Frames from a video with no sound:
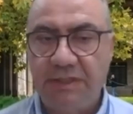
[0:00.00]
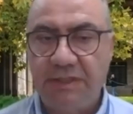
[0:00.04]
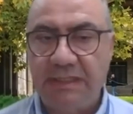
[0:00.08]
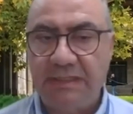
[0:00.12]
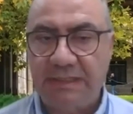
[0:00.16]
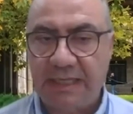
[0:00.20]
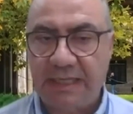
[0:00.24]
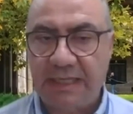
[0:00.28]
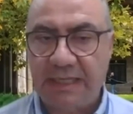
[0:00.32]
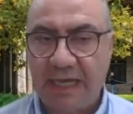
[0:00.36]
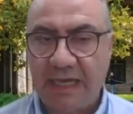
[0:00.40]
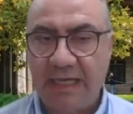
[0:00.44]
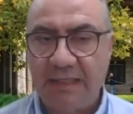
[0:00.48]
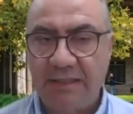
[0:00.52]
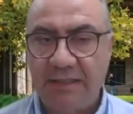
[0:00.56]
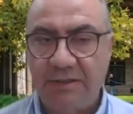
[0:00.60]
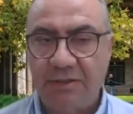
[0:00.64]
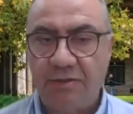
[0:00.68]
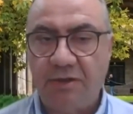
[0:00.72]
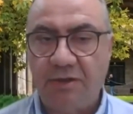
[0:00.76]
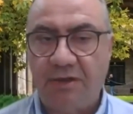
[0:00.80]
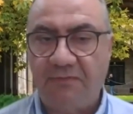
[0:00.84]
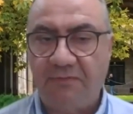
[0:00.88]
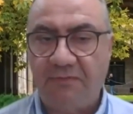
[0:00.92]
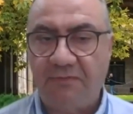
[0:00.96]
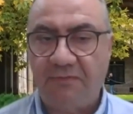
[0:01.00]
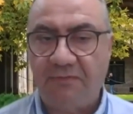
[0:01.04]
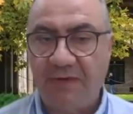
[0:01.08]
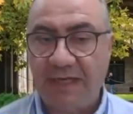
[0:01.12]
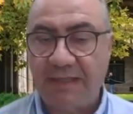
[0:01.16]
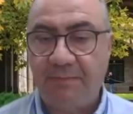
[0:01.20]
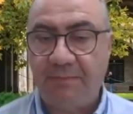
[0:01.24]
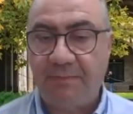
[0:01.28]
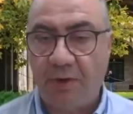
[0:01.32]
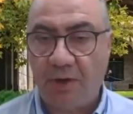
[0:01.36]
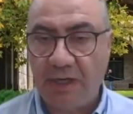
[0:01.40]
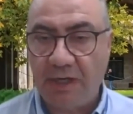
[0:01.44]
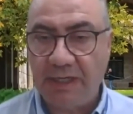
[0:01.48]
science to affect
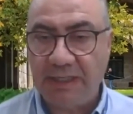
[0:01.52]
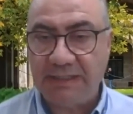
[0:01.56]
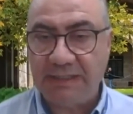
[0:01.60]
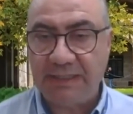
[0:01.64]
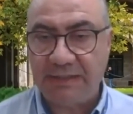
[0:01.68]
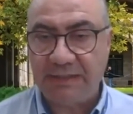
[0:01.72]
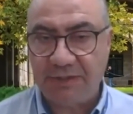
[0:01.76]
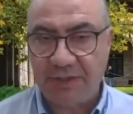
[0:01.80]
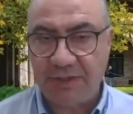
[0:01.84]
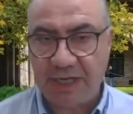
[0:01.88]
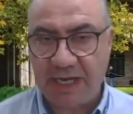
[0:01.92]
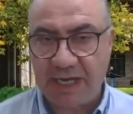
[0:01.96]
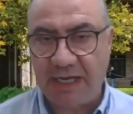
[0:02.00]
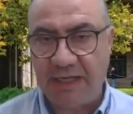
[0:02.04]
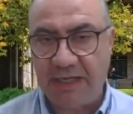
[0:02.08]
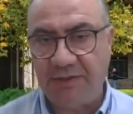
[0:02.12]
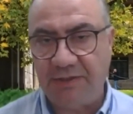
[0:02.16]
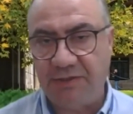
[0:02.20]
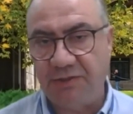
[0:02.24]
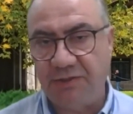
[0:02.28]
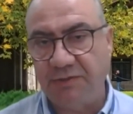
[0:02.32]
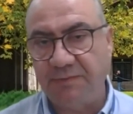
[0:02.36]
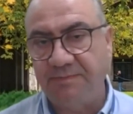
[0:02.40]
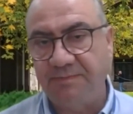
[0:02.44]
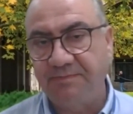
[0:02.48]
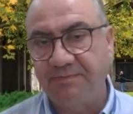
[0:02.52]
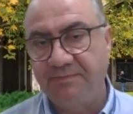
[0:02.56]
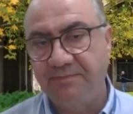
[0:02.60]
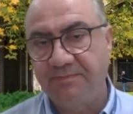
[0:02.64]
policy change.